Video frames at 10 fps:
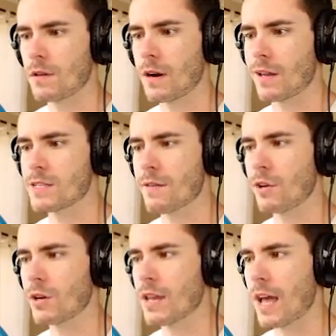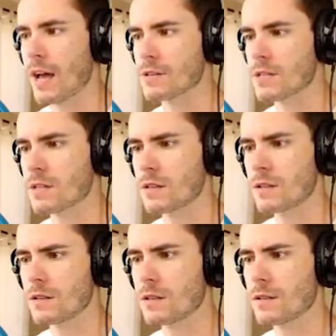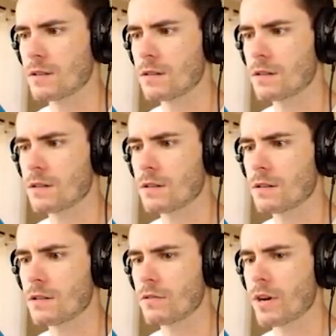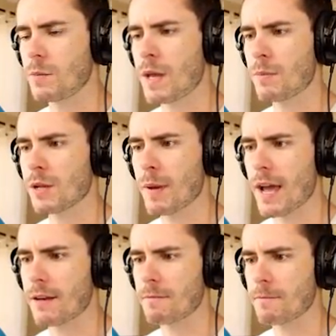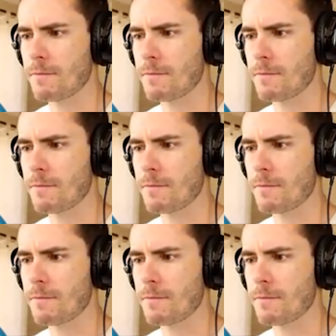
Alright, let's have a look in the house. Are there any people about?